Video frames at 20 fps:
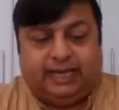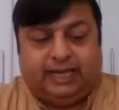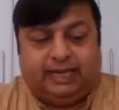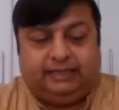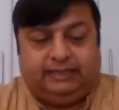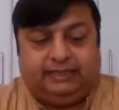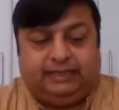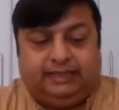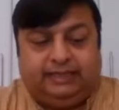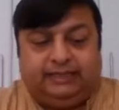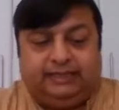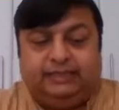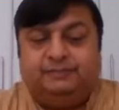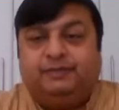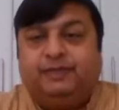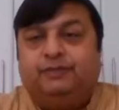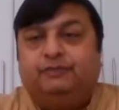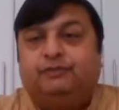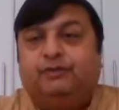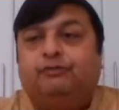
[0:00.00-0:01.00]
and it
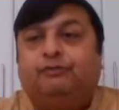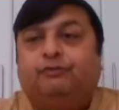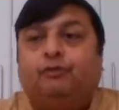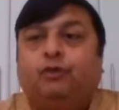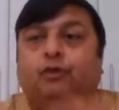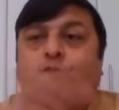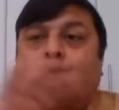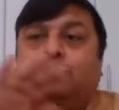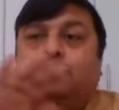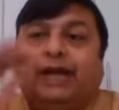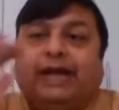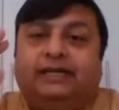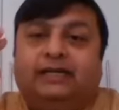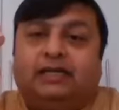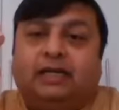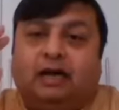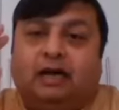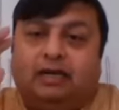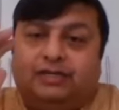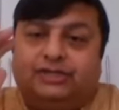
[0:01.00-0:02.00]
is between 4 to
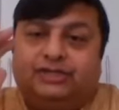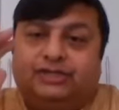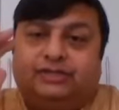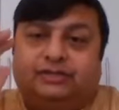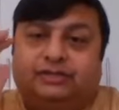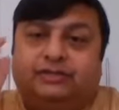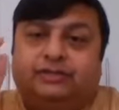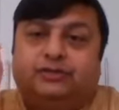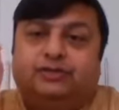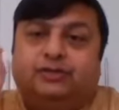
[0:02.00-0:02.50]
8 hertz.